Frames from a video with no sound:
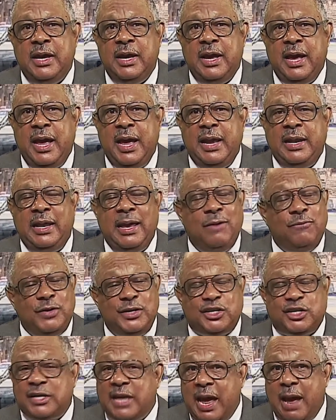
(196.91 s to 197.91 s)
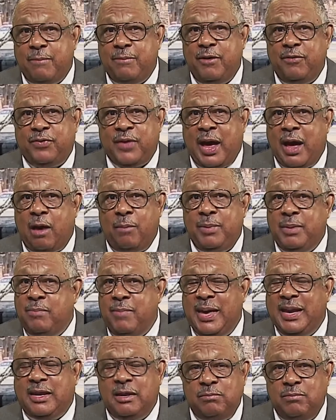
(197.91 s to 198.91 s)
and every Sabbath, I'll be
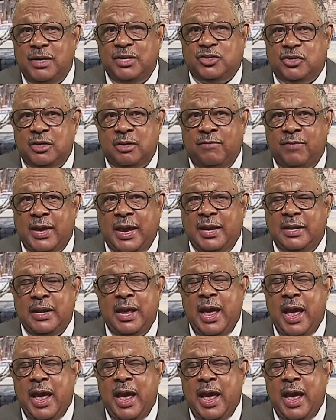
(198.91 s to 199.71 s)
making mention of that